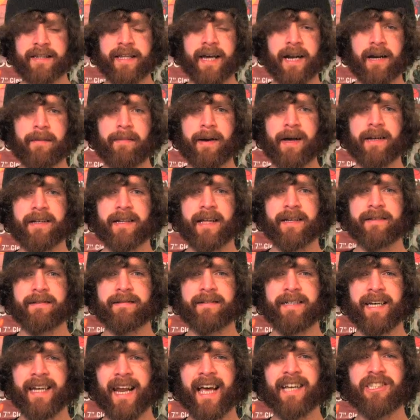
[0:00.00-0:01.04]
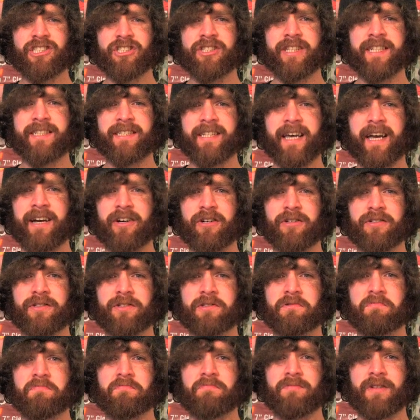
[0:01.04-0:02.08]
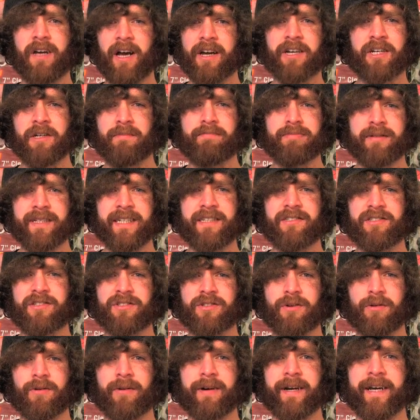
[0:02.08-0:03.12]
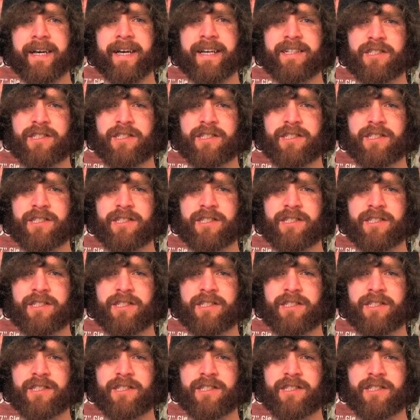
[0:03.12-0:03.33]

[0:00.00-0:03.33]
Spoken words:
thought about it, it actually tells a complete story.